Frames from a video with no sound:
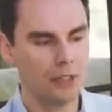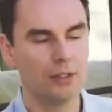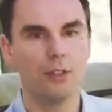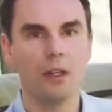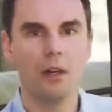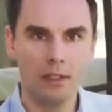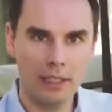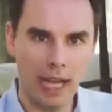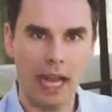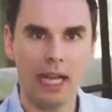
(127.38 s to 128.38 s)
single
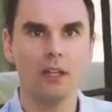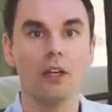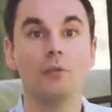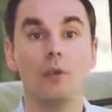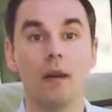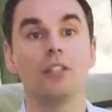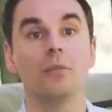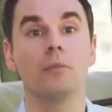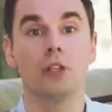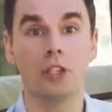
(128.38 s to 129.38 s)
day
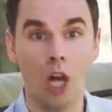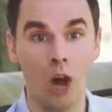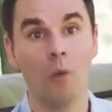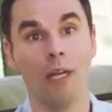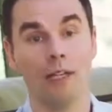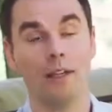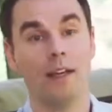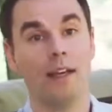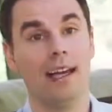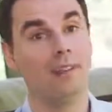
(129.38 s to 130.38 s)
momentum going.
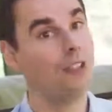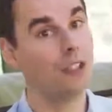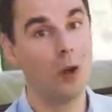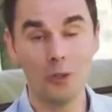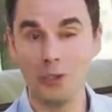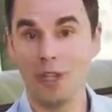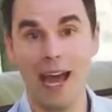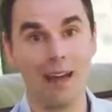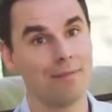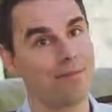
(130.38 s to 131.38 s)
And if you don't do
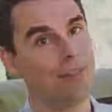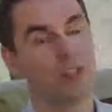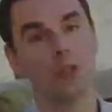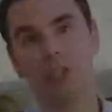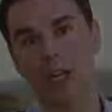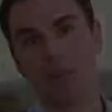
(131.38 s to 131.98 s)
that, there's no